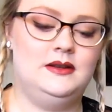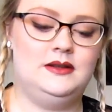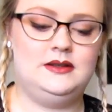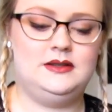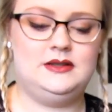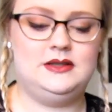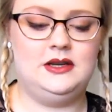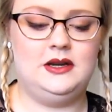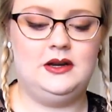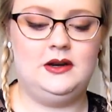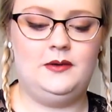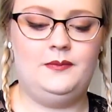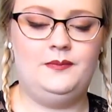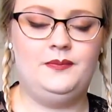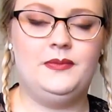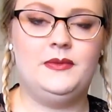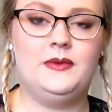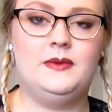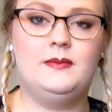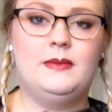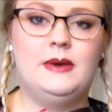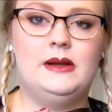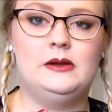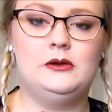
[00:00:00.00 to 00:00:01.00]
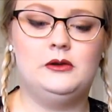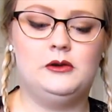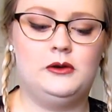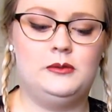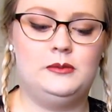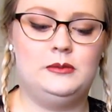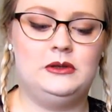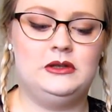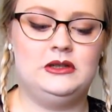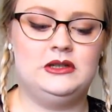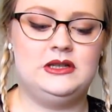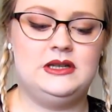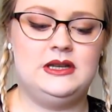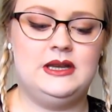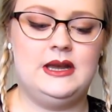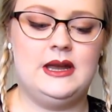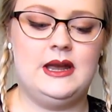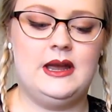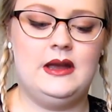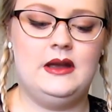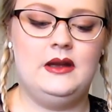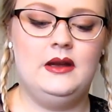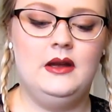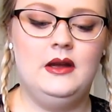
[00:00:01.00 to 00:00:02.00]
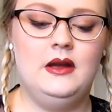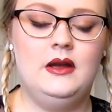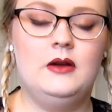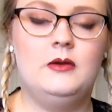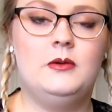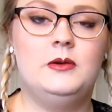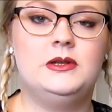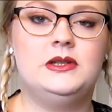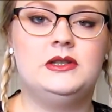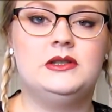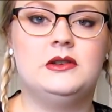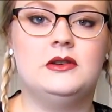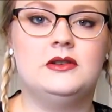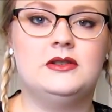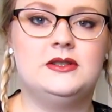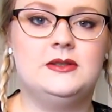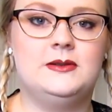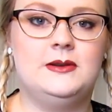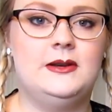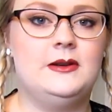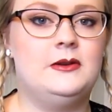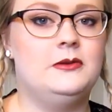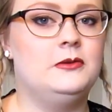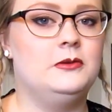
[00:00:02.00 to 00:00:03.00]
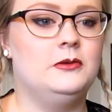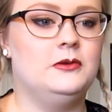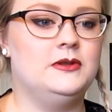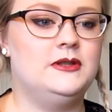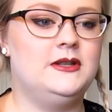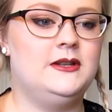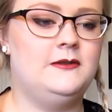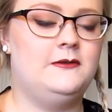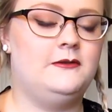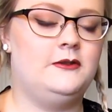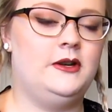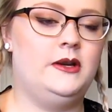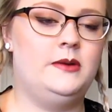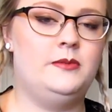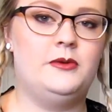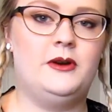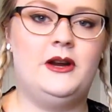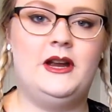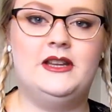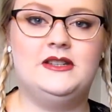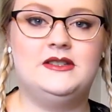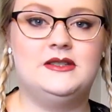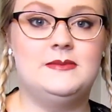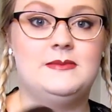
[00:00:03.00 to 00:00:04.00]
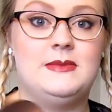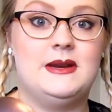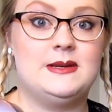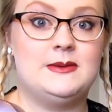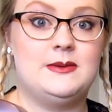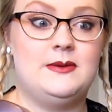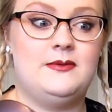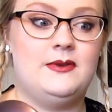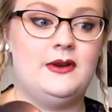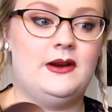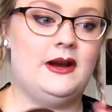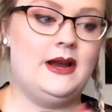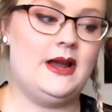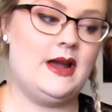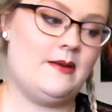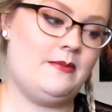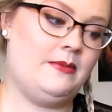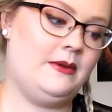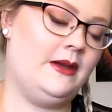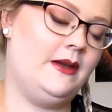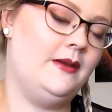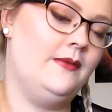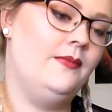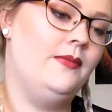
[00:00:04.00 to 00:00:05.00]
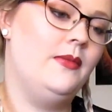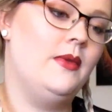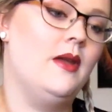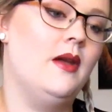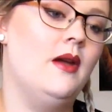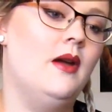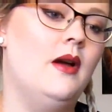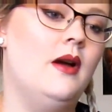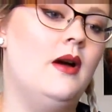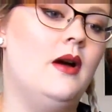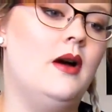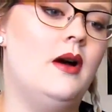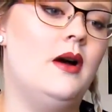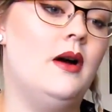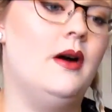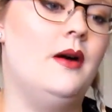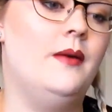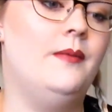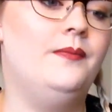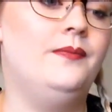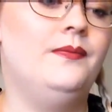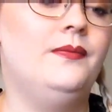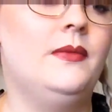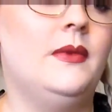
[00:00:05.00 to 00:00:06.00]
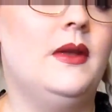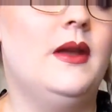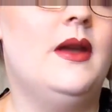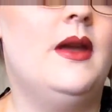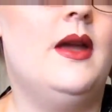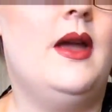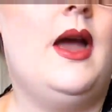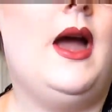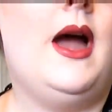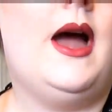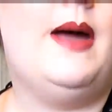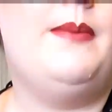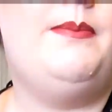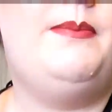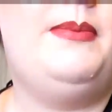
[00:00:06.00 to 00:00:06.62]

So my Laura Mercier, which is also a cruelty-free brand, so it makes me very happy. I